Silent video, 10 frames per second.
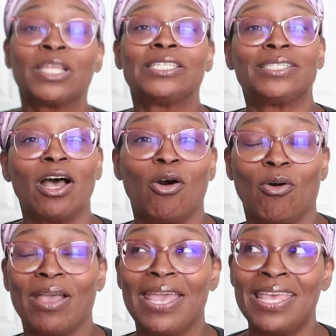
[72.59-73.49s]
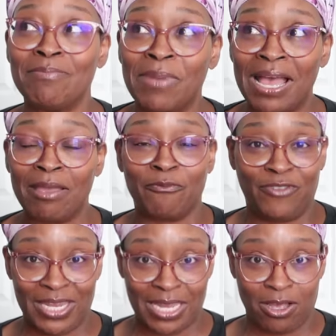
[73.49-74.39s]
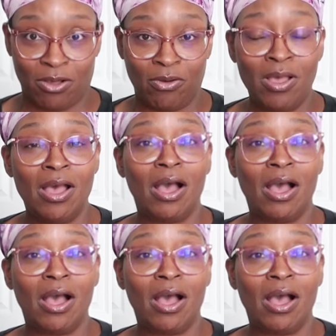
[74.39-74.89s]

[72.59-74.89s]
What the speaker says: so in my video